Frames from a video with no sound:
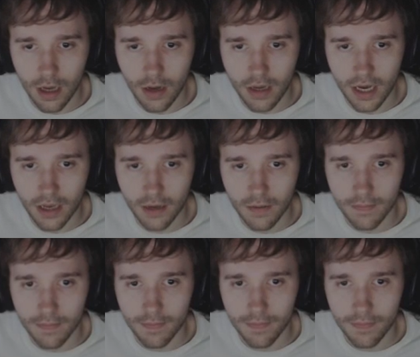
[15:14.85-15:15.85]
Okay.
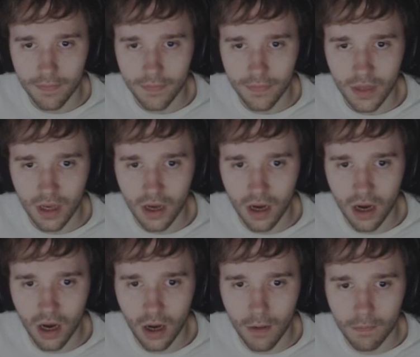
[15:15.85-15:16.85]

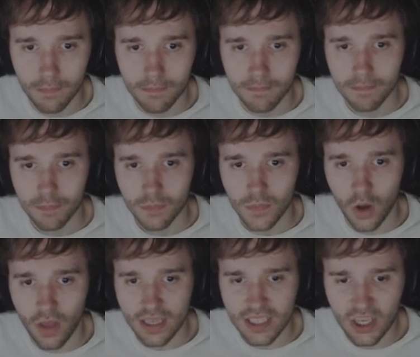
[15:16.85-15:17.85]
Um.
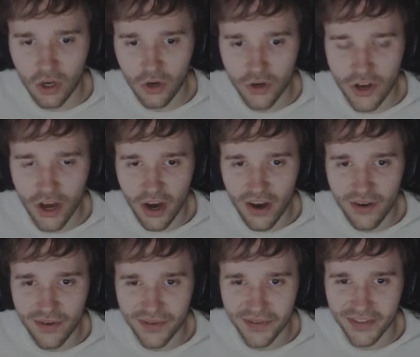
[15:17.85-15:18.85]
Oh, that's the
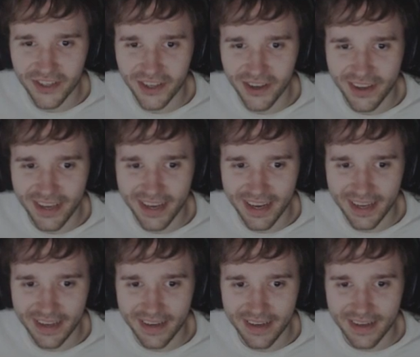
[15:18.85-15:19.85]
unknowns.
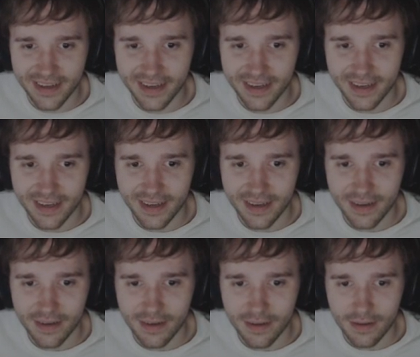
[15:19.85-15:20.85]
Okay.
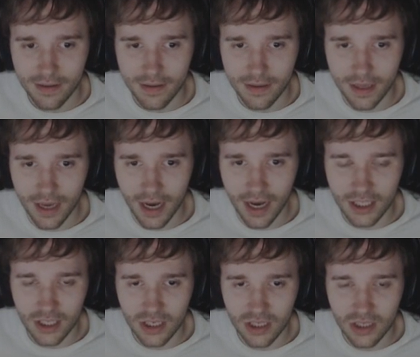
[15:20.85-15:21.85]
Yeah,
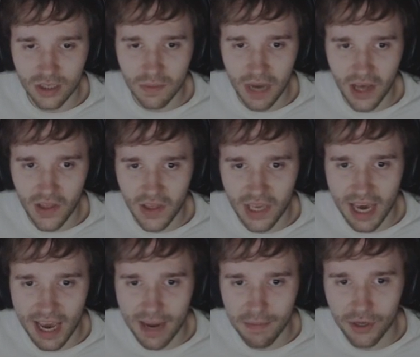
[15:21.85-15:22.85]
it's just just part of the
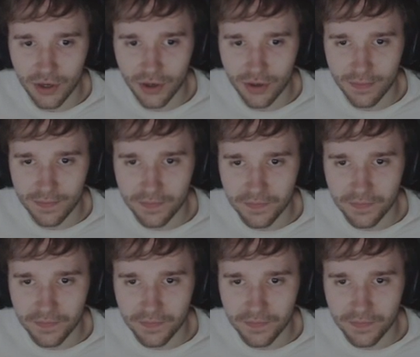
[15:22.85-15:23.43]
game, dude.